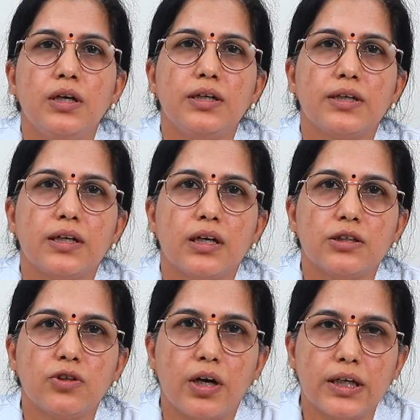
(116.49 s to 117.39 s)
It can
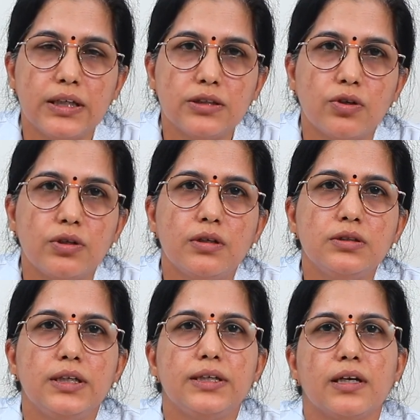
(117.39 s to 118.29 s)
cause heart
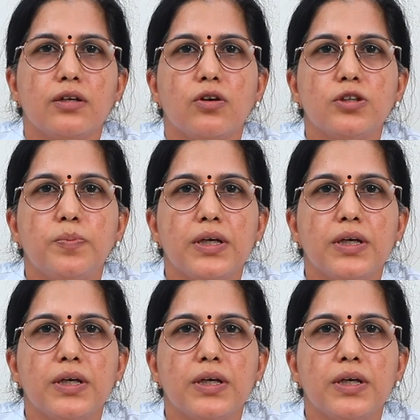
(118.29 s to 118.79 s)
disorders. It can cause